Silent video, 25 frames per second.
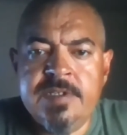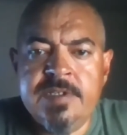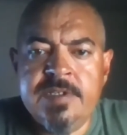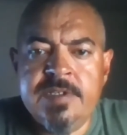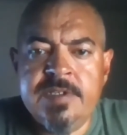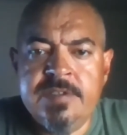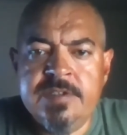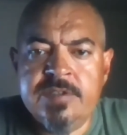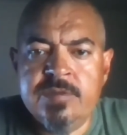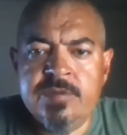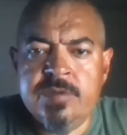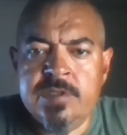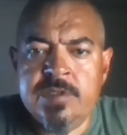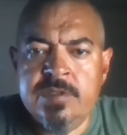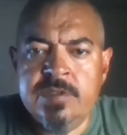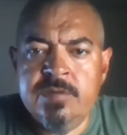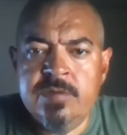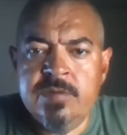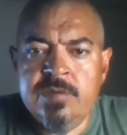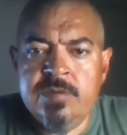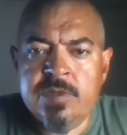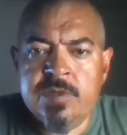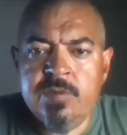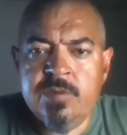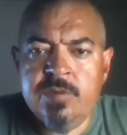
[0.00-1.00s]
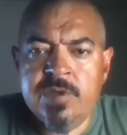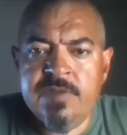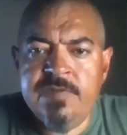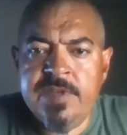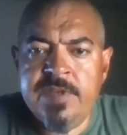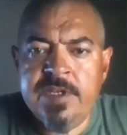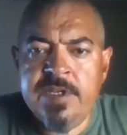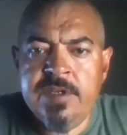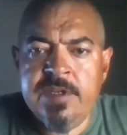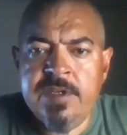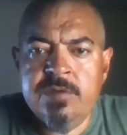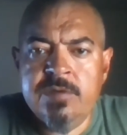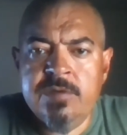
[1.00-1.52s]
Just want to do a quick
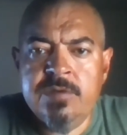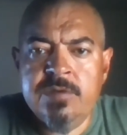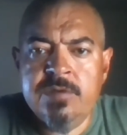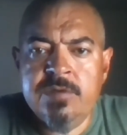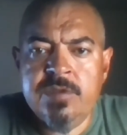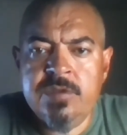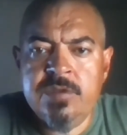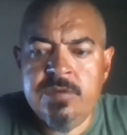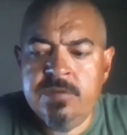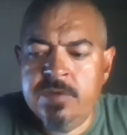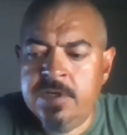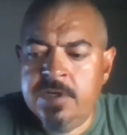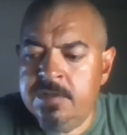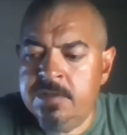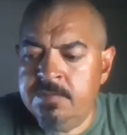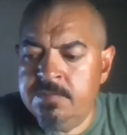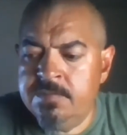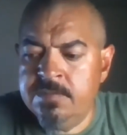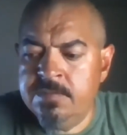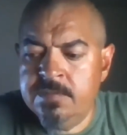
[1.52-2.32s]
video to um,